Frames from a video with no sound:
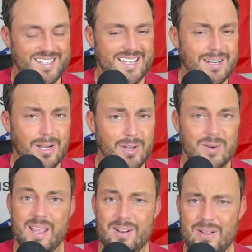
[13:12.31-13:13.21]
Kedon or
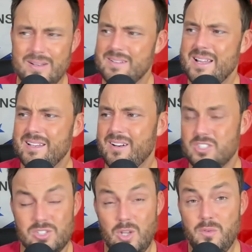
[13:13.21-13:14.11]
Kedon? Kedon
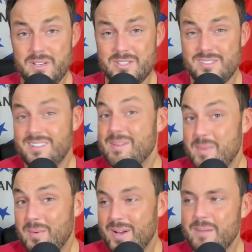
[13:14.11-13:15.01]
Slovis?
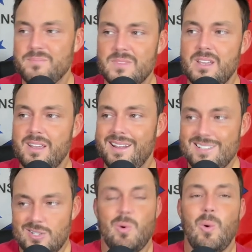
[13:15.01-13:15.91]
Remember him? He's
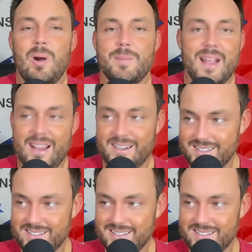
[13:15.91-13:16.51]
the quarterback.